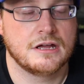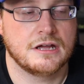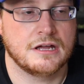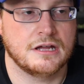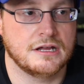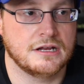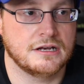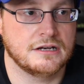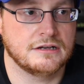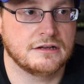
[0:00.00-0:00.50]

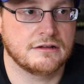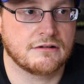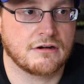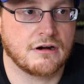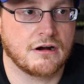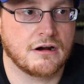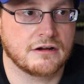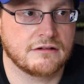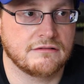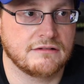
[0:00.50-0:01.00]
and they were
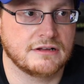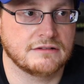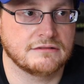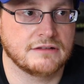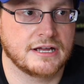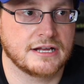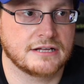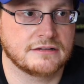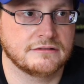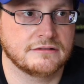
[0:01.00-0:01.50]
arguing
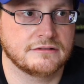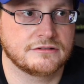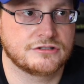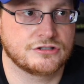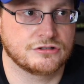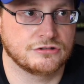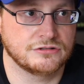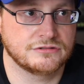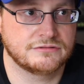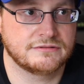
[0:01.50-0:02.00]
like
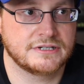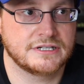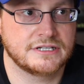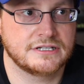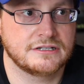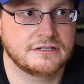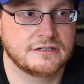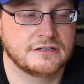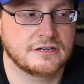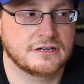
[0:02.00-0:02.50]

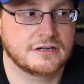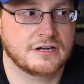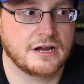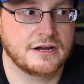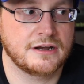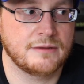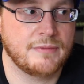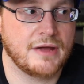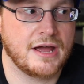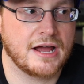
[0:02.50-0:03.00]
children
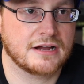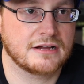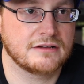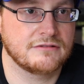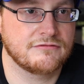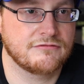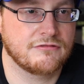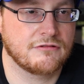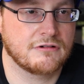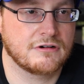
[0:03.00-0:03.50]
kind of back
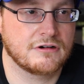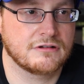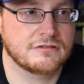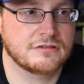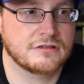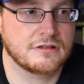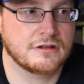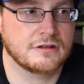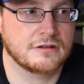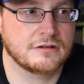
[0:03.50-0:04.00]
and
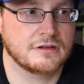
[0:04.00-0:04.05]
forth.